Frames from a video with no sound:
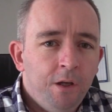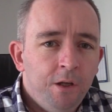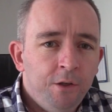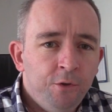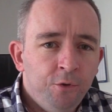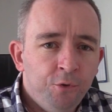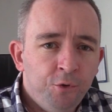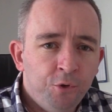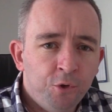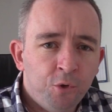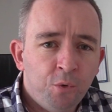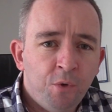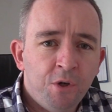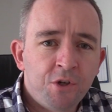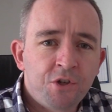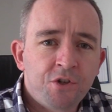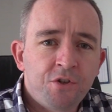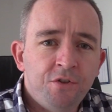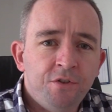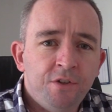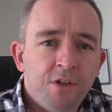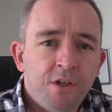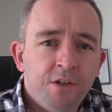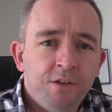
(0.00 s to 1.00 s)
Another
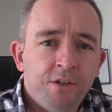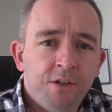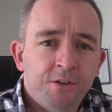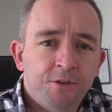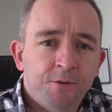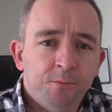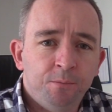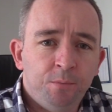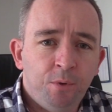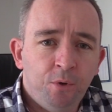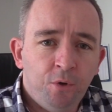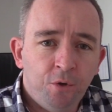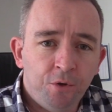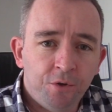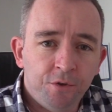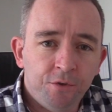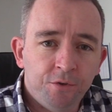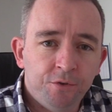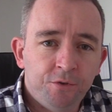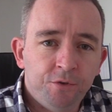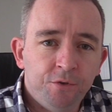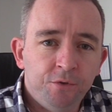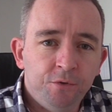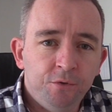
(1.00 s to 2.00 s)
question then that's
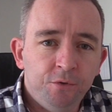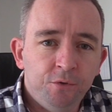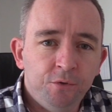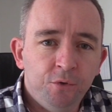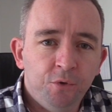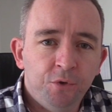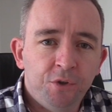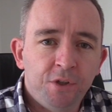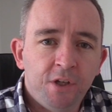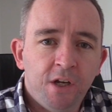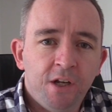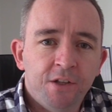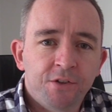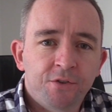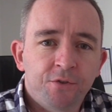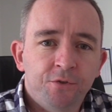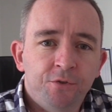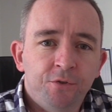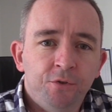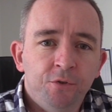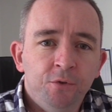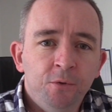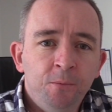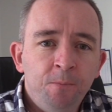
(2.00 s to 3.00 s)
important to know the answer
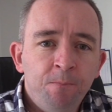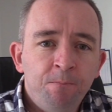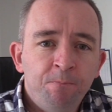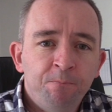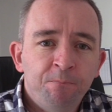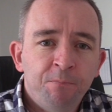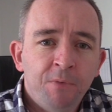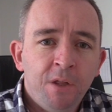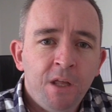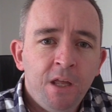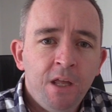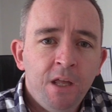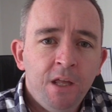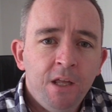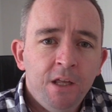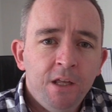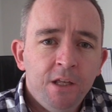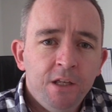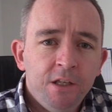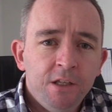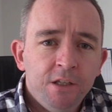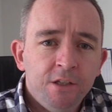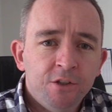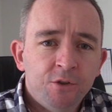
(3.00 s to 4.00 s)
to
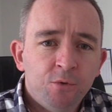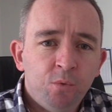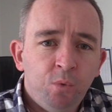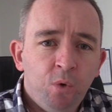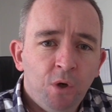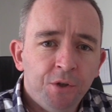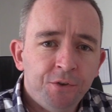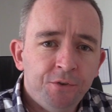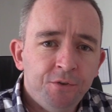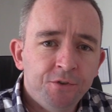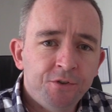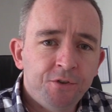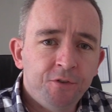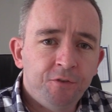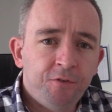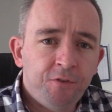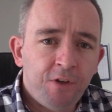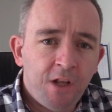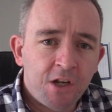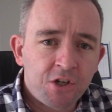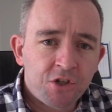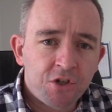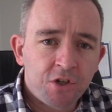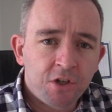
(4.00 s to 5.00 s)
is: what does the
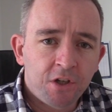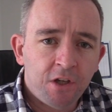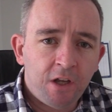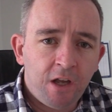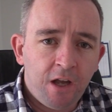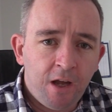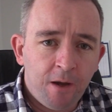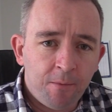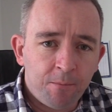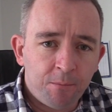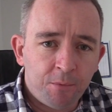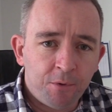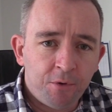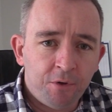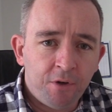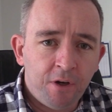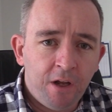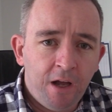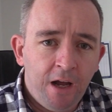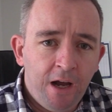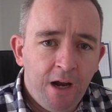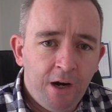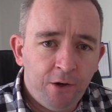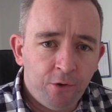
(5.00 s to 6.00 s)
flashing amber
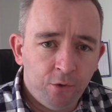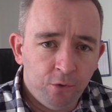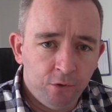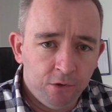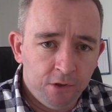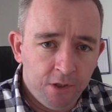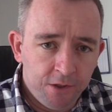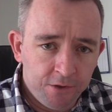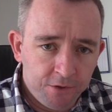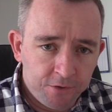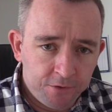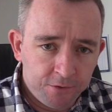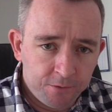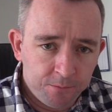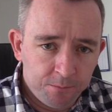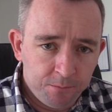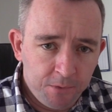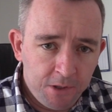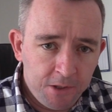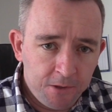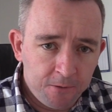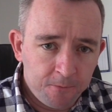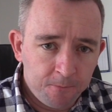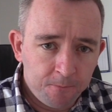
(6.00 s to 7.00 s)
arrow light
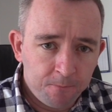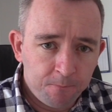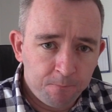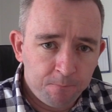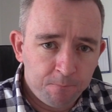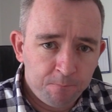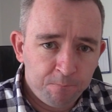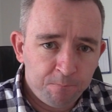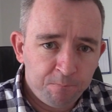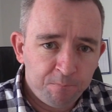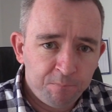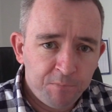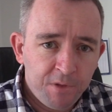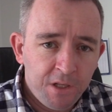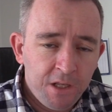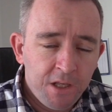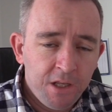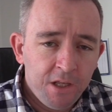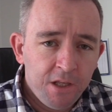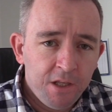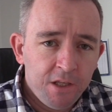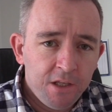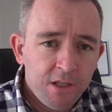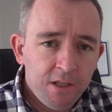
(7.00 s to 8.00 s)
mean?
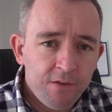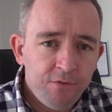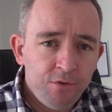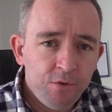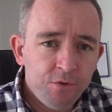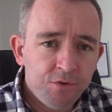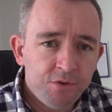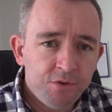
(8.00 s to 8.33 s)
If you